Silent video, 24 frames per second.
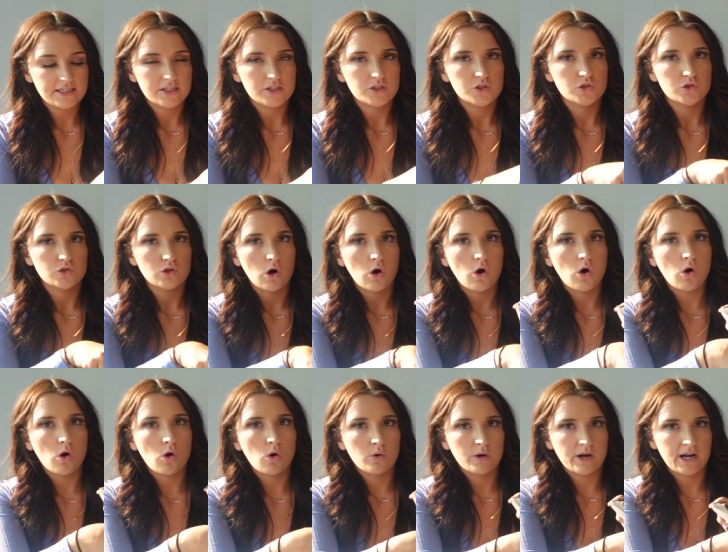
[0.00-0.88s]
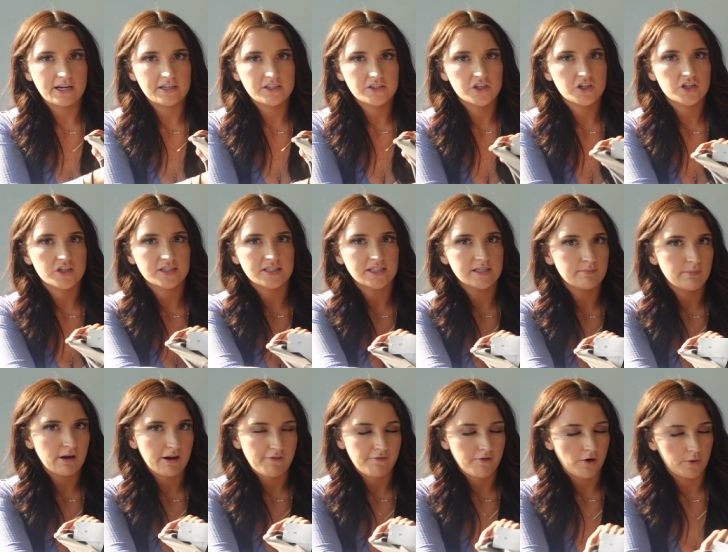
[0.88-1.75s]
It's so nice to just
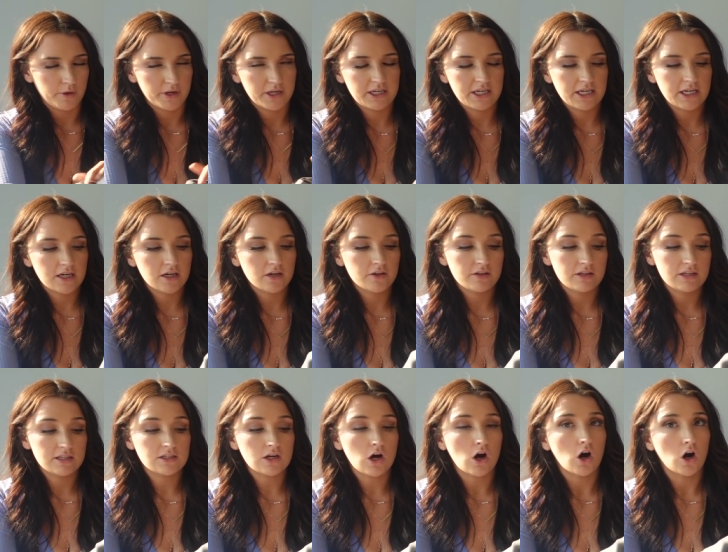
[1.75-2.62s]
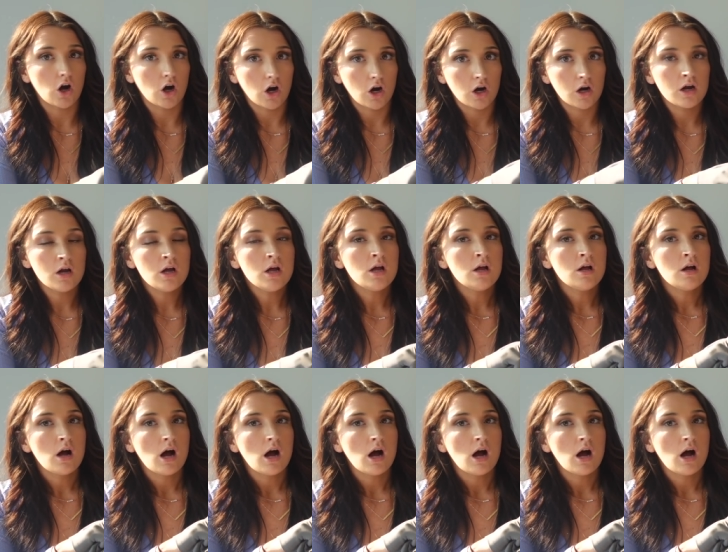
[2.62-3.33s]
slip my phone in here. These are